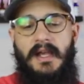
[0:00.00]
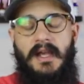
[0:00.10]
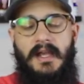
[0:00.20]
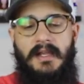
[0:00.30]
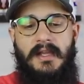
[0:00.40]

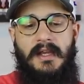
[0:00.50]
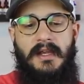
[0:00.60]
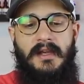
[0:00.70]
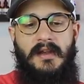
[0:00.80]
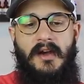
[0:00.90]
And
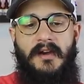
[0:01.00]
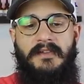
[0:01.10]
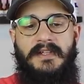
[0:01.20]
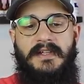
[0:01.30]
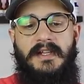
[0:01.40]
then
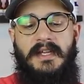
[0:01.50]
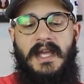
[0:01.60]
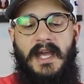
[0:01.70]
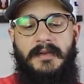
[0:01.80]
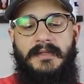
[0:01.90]
obviously the
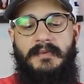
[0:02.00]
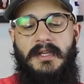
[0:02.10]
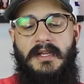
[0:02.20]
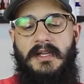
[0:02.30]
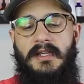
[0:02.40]

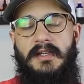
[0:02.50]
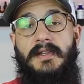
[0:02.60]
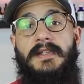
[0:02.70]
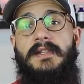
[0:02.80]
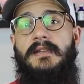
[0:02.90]
Gatsby
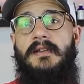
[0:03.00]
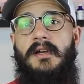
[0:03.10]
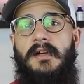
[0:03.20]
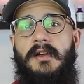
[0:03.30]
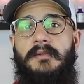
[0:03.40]
is
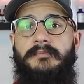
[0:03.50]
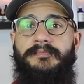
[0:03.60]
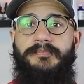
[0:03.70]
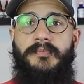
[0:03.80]
um,